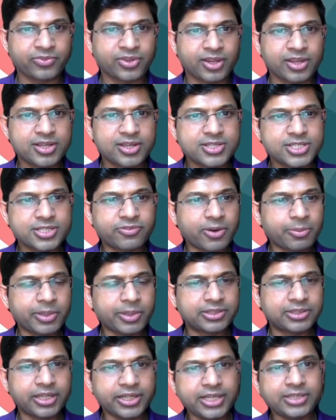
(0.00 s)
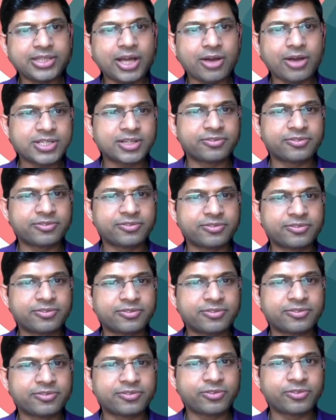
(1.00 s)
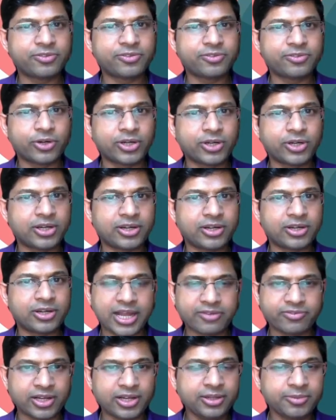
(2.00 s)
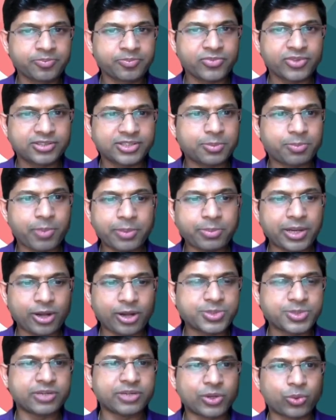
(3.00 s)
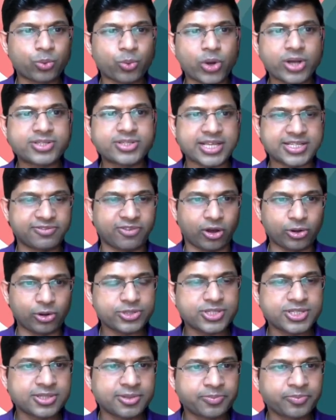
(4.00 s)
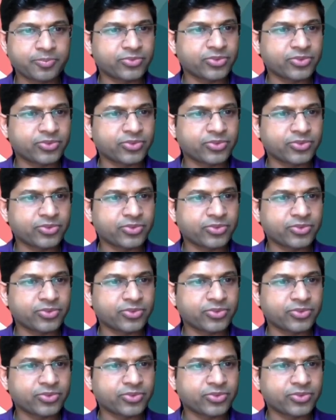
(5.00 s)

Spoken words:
So from a 30,000-foot level, the pipeline observer works as follows. It